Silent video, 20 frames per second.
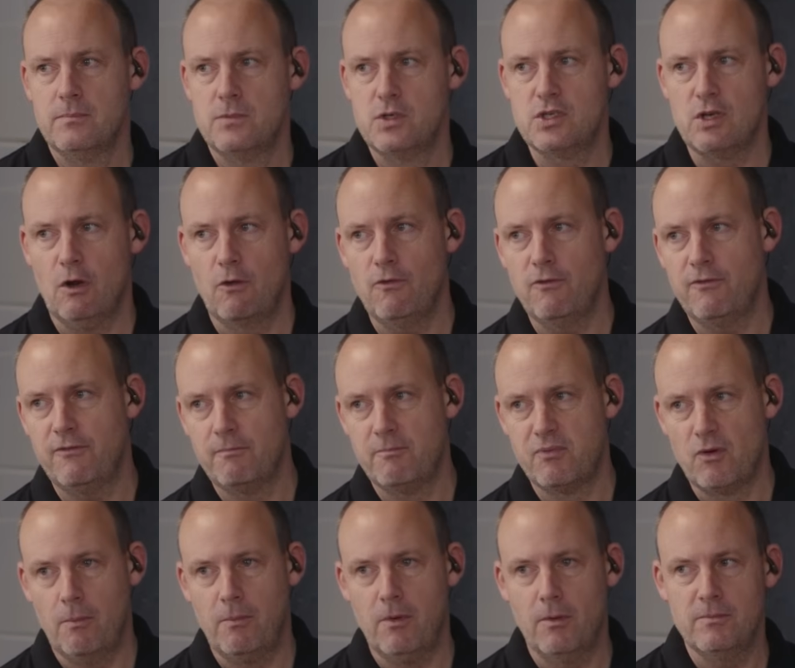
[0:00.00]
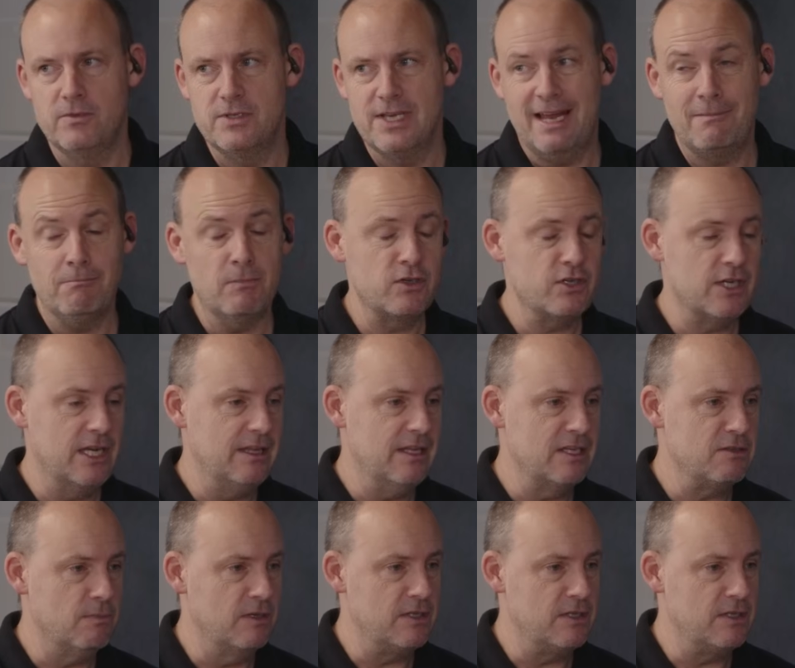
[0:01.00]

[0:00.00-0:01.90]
solve problems and machine this